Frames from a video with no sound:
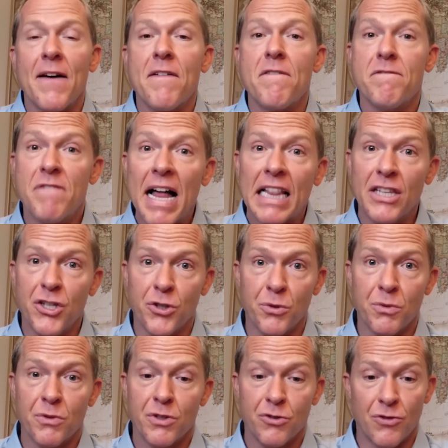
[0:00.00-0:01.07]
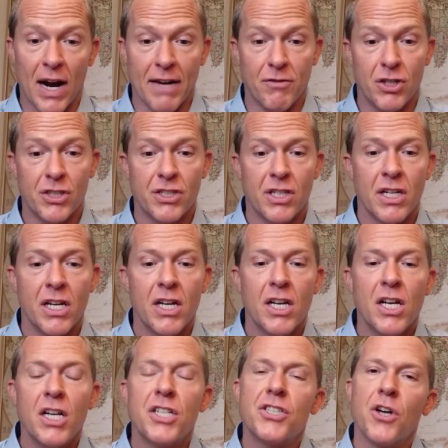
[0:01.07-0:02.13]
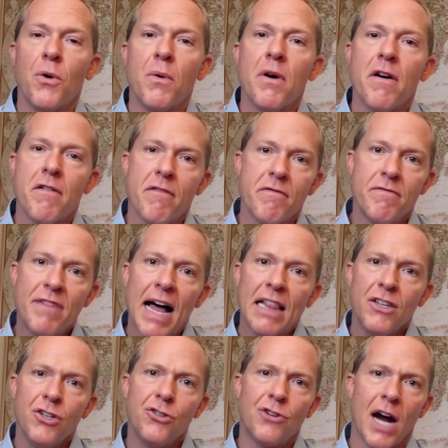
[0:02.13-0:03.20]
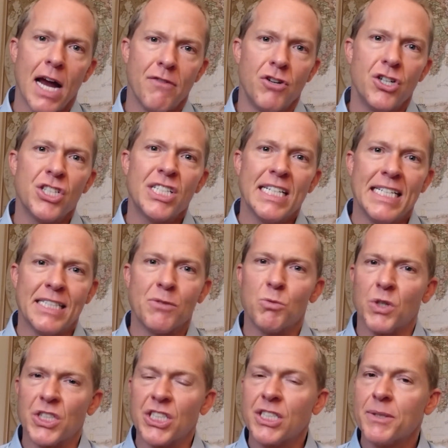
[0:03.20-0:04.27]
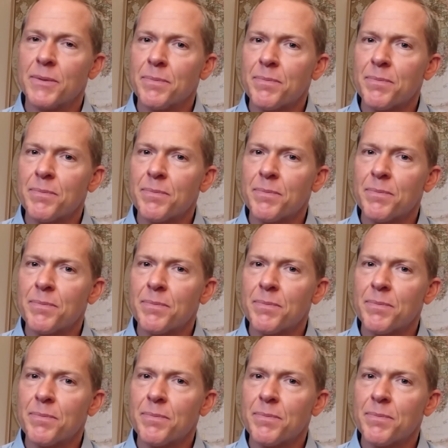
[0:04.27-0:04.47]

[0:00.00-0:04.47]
value drivers. So value drivers is what